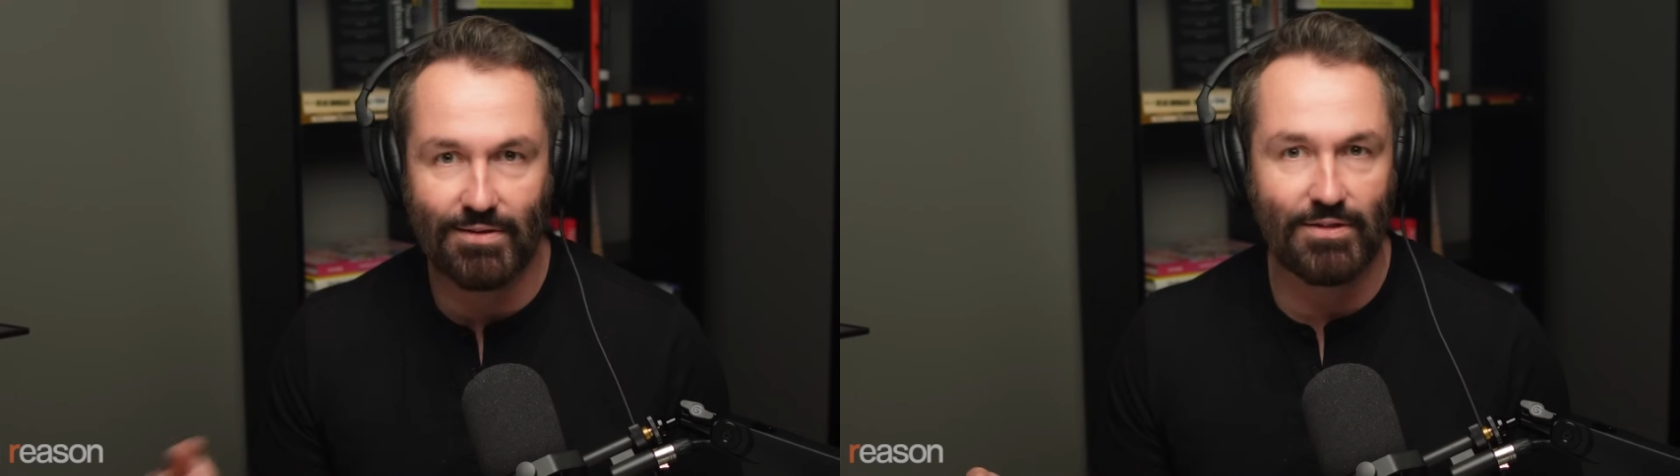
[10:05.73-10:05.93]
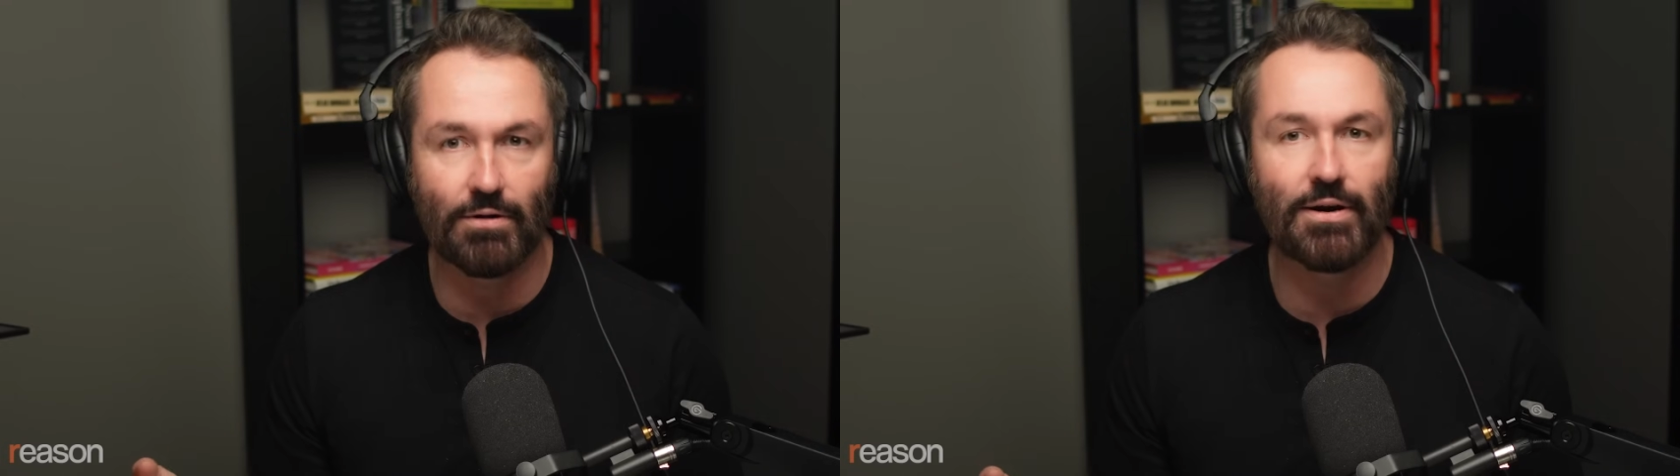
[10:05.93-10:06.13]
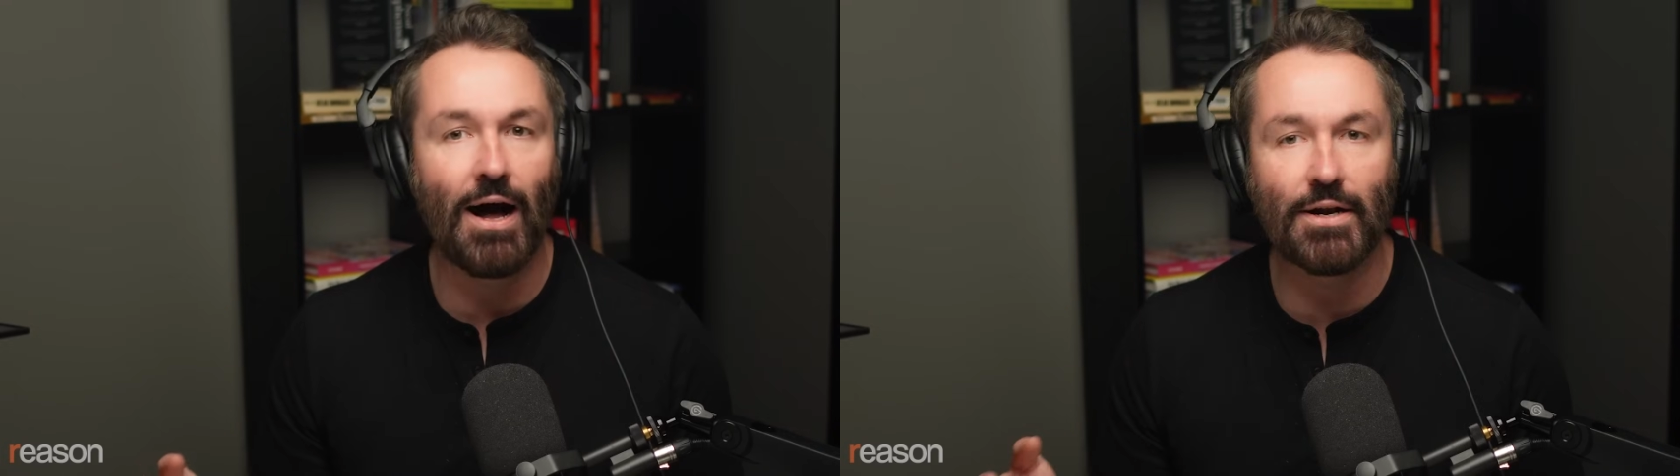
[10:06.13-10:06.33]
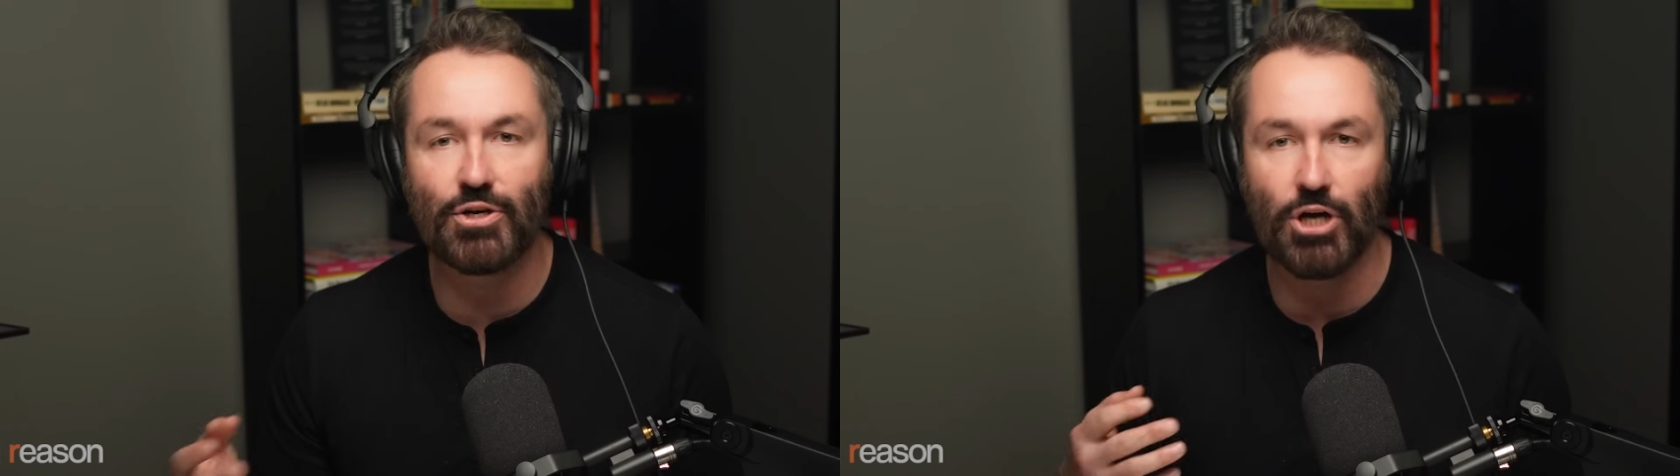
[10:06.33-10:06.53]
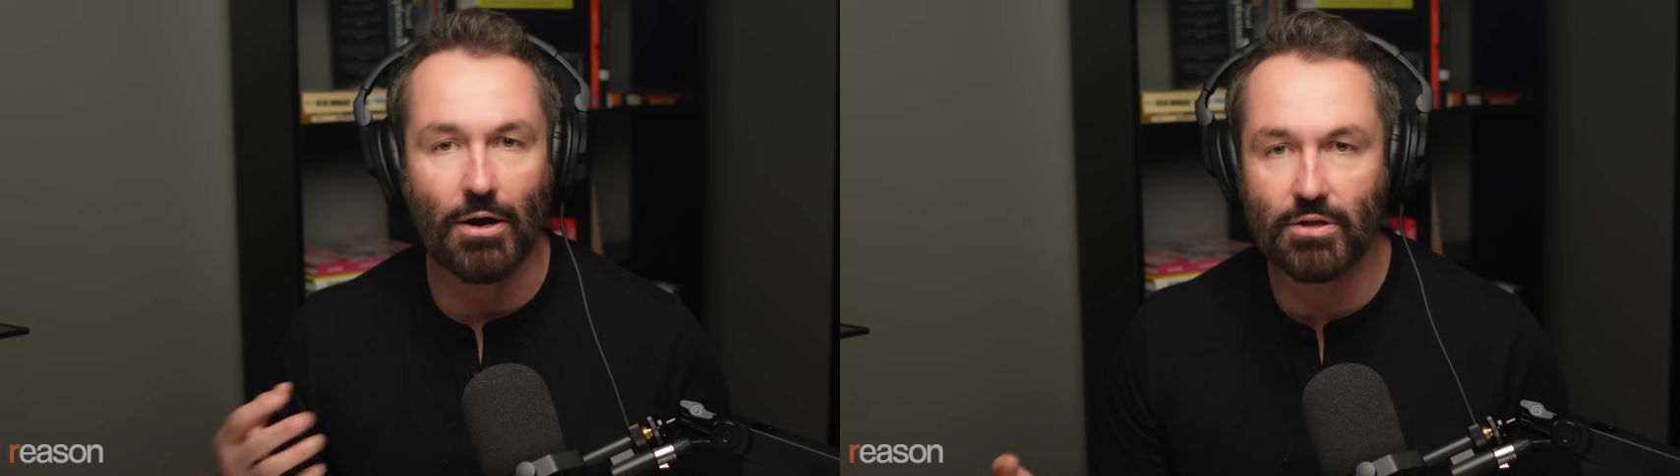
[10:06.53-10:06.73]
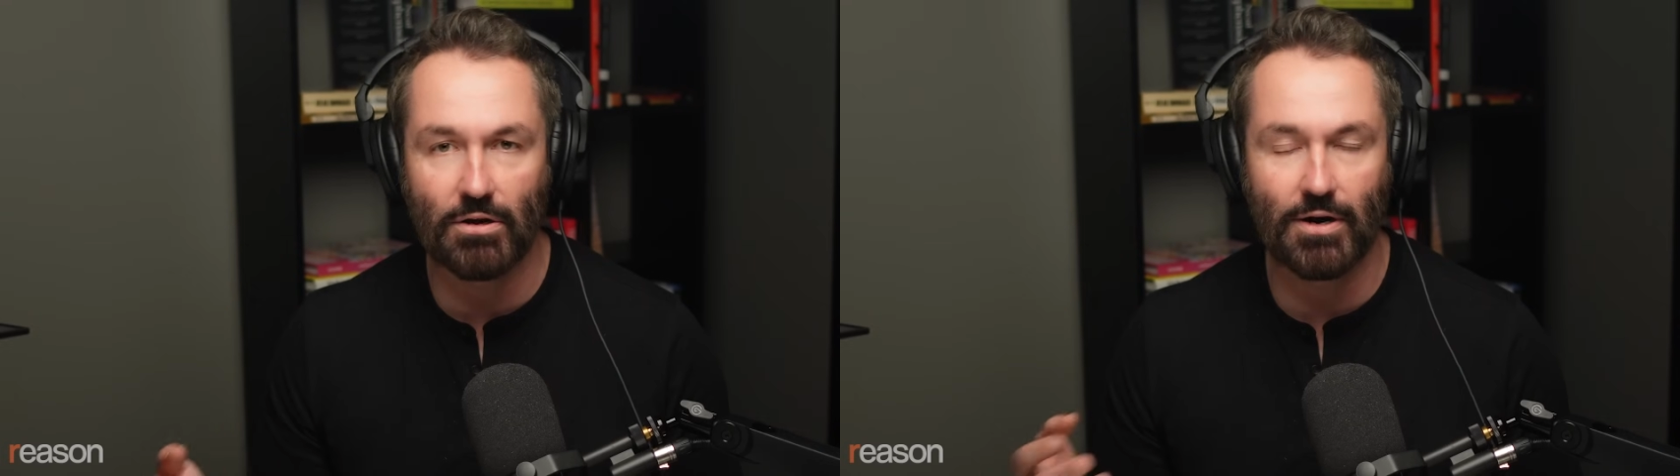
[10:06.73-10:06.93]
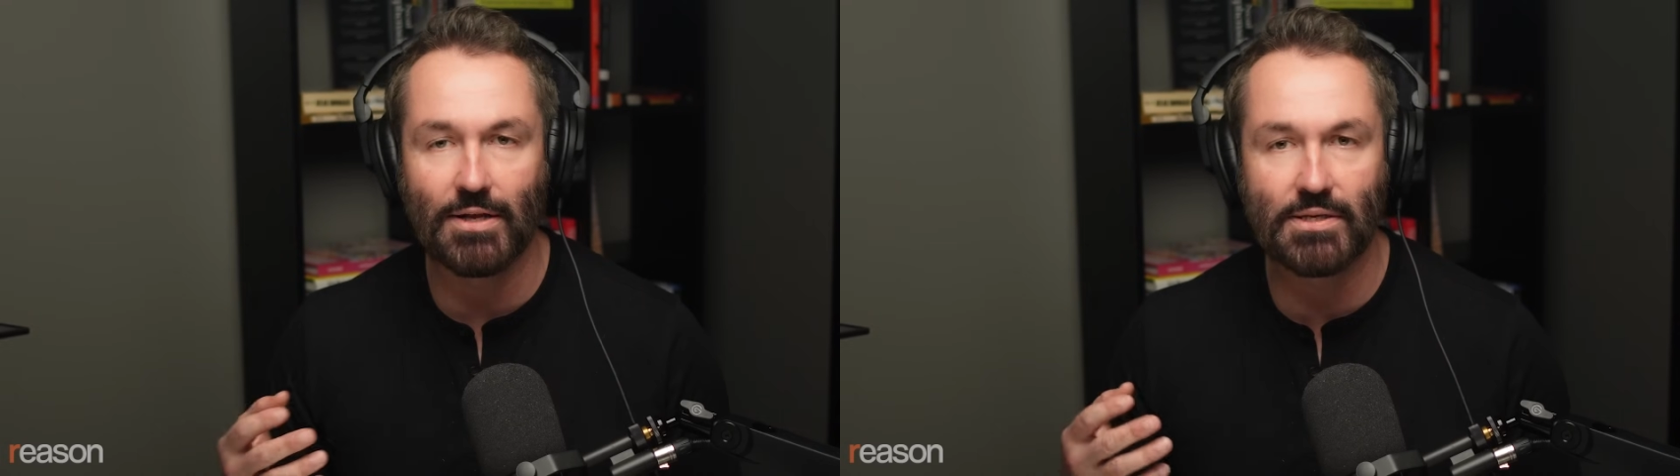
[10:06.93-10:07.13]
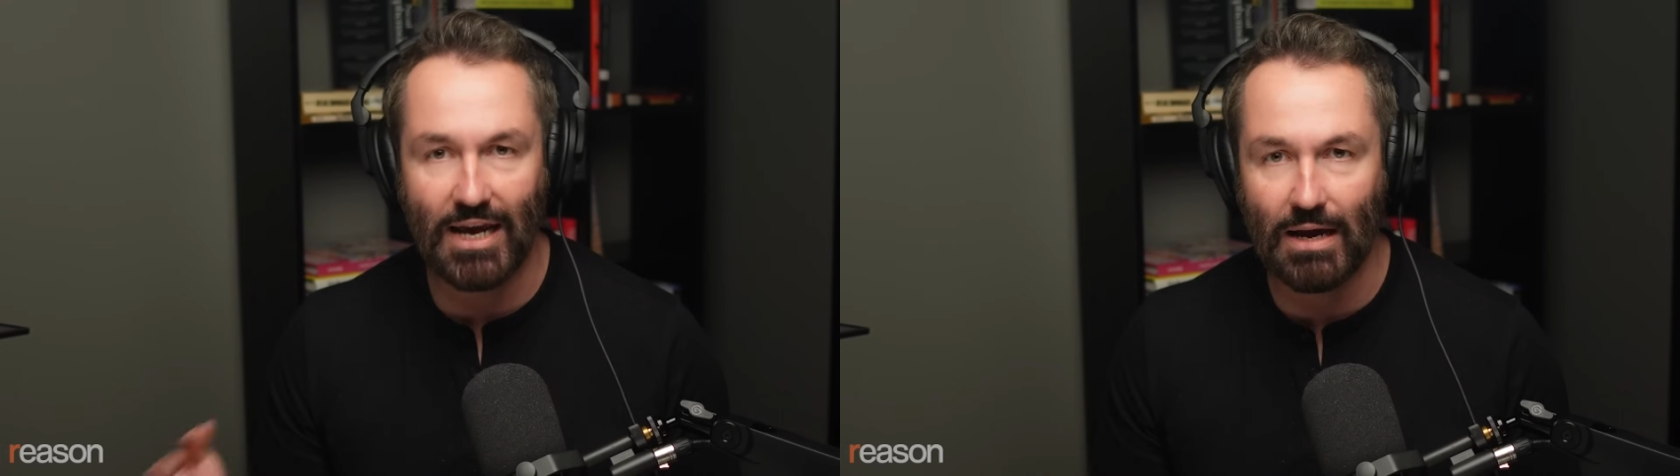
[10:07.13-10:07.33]
they're not junk. They're
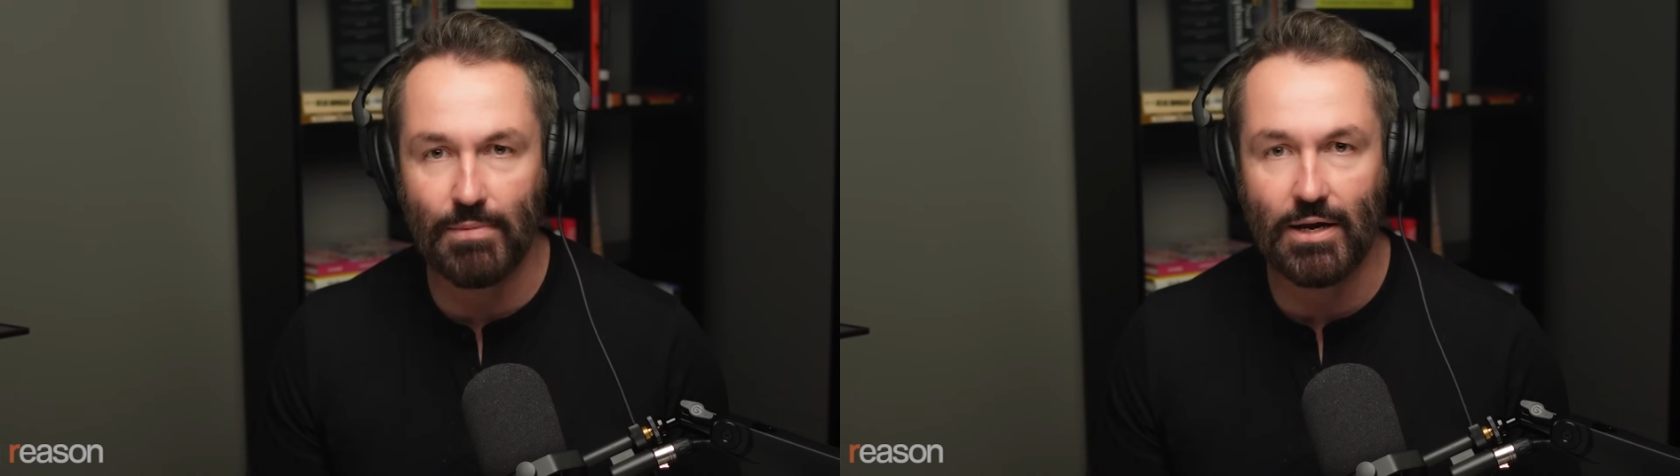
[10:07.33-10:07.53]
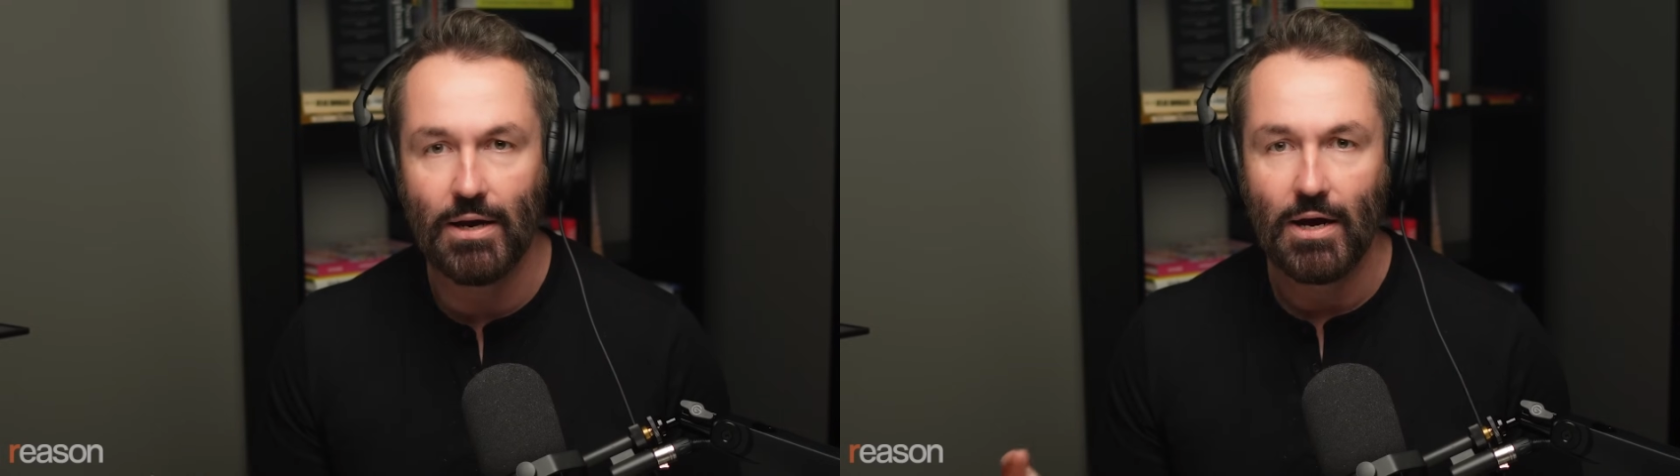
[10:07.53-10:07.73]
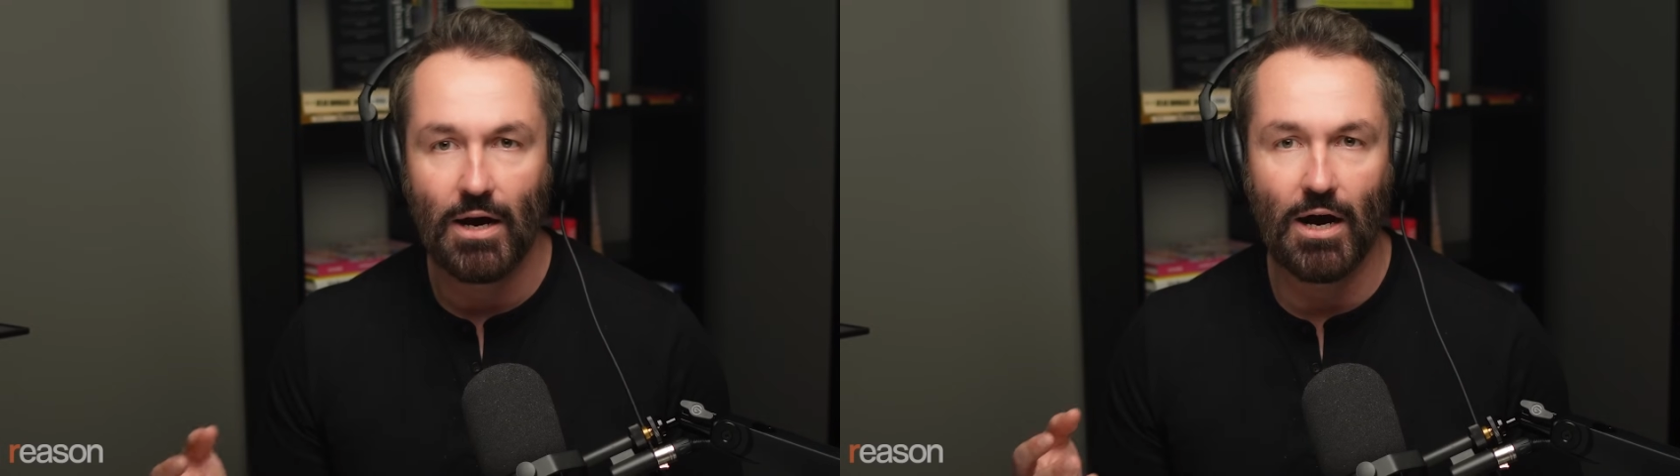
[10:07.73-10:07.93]
not scammy.